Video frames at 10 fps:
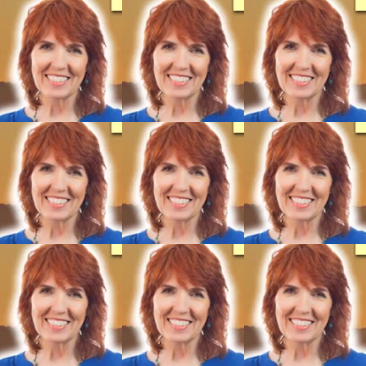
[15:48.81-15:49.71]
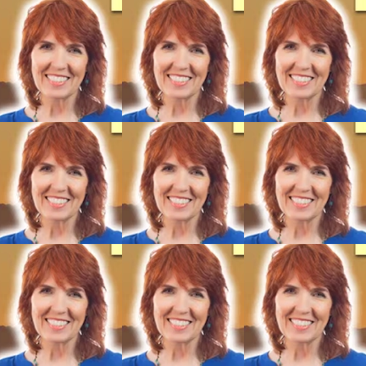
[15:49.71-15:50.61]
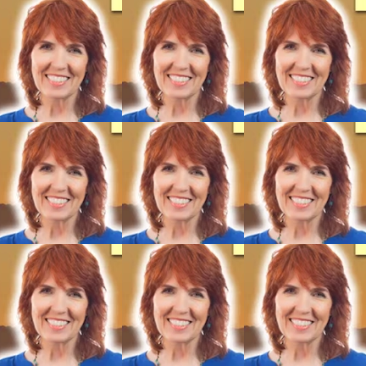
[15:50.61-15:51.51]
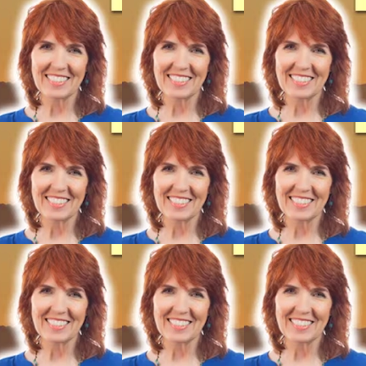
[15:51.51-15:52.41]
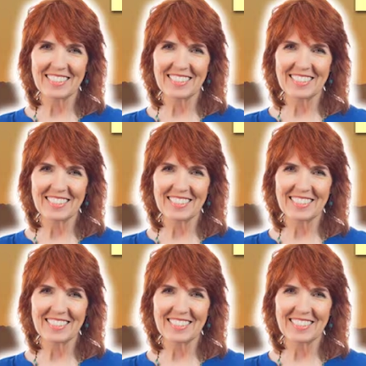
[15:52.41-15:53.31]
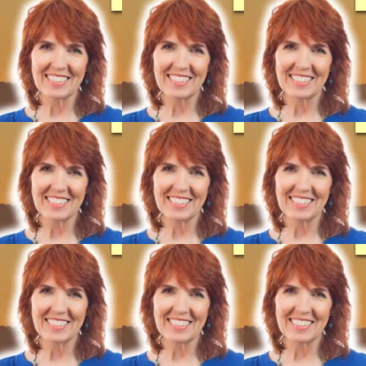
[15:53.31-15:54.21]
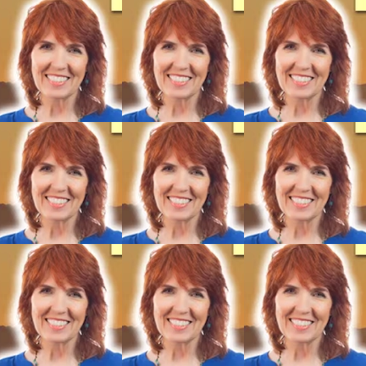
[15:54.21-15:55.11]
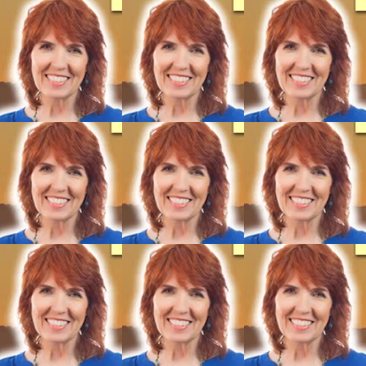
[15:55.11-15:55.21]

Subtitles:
[no speech]